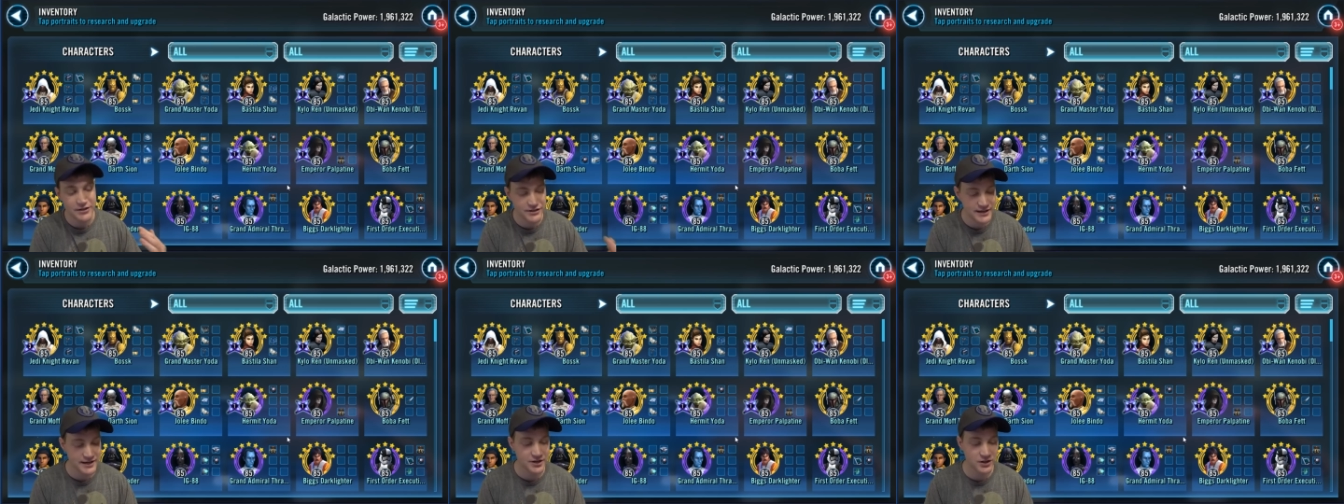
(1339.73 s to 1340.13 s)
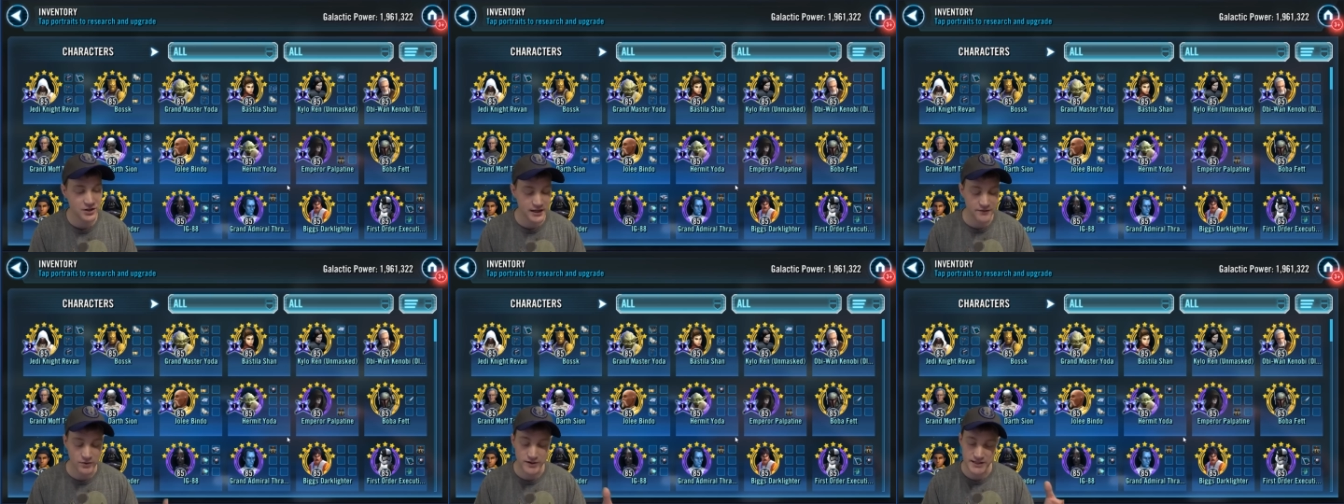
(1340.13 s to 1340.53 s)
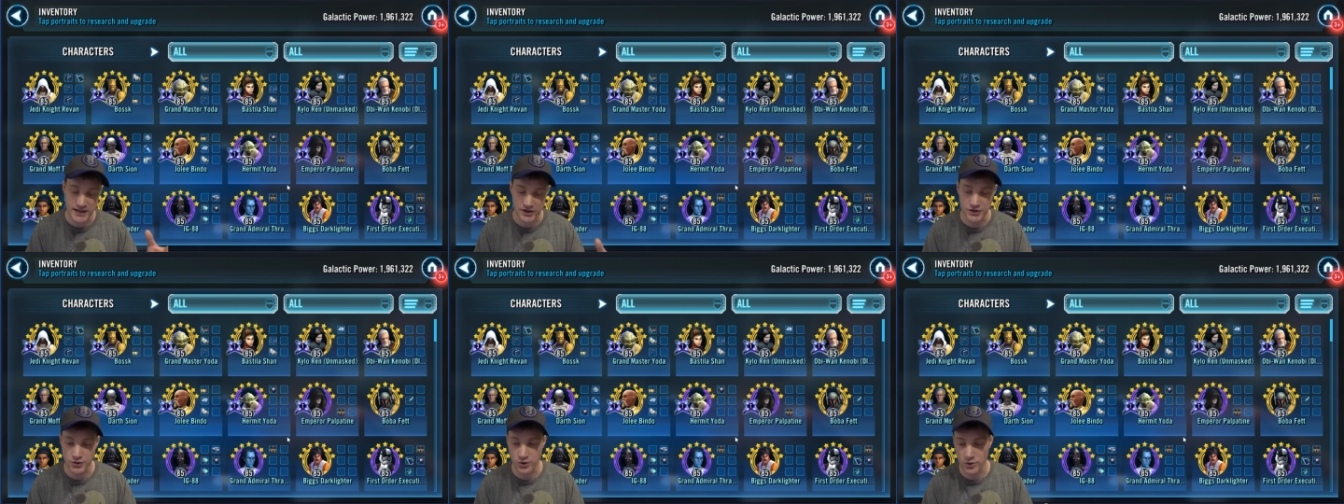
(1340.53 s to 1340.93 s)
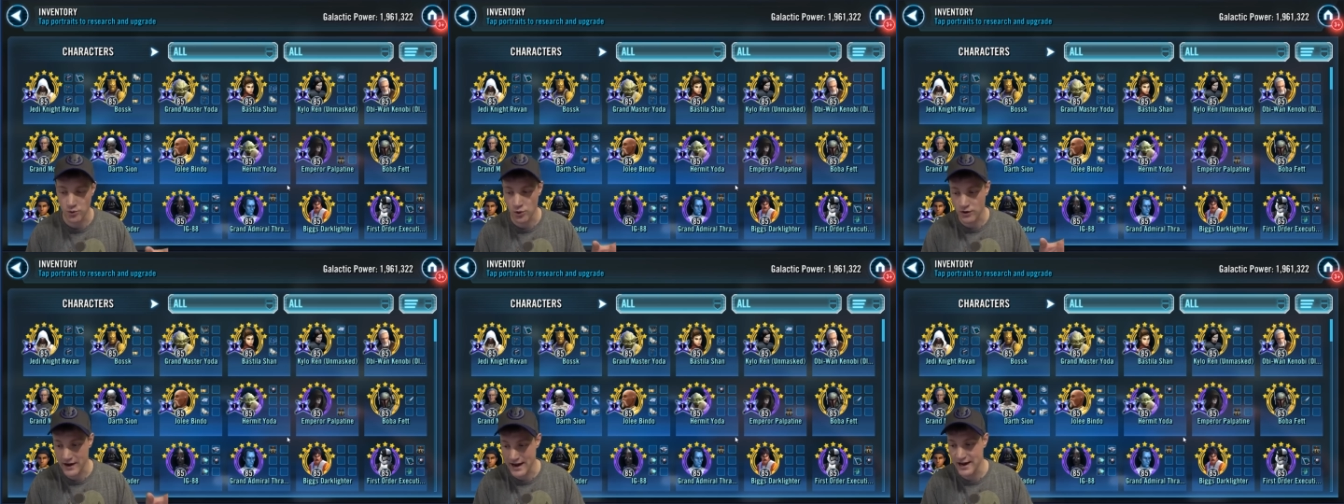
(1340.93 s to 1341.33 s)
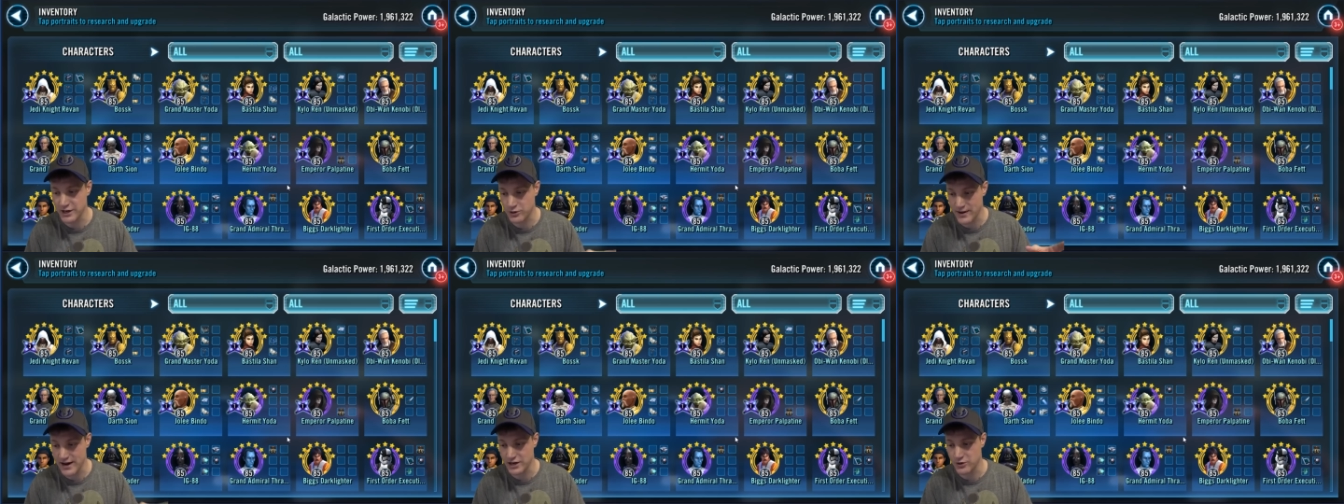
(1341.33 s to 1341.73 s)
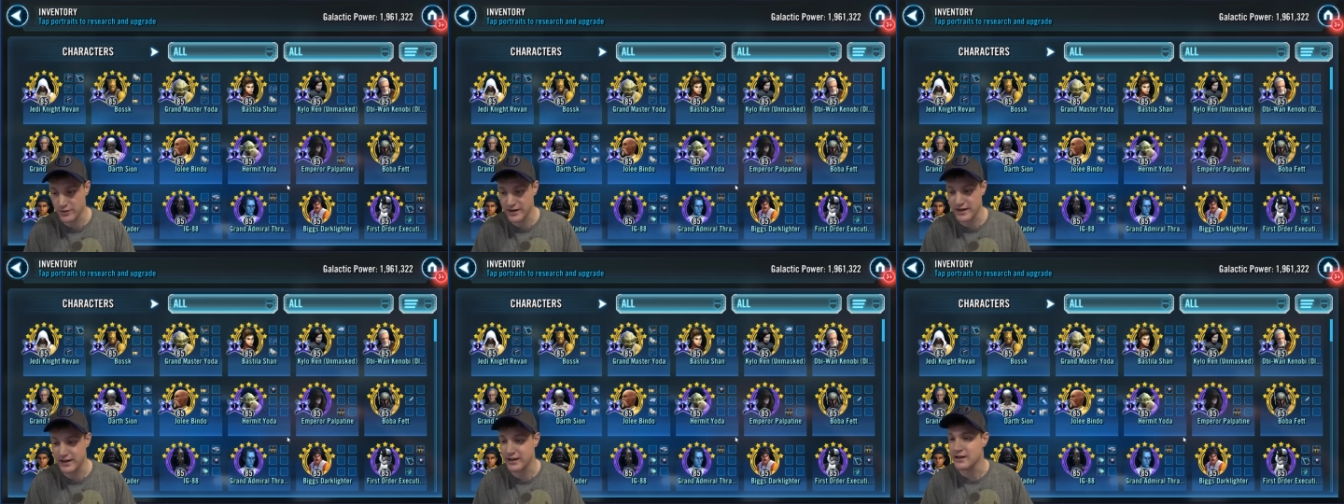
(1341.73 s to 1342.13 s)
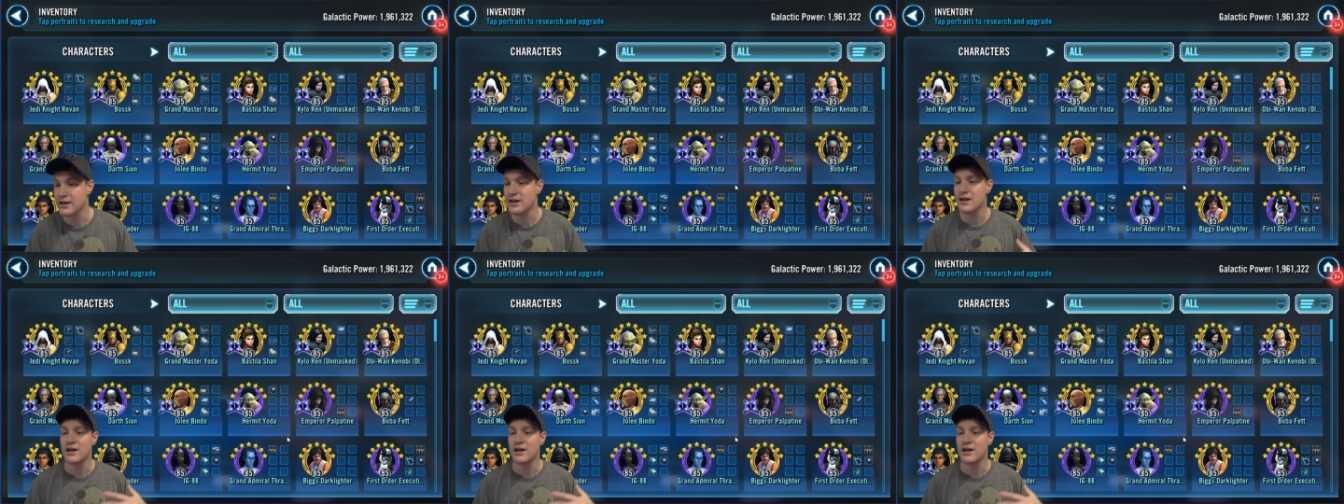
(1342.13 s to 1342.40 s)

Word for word: You said you're looking for Territory War and Grand Arena.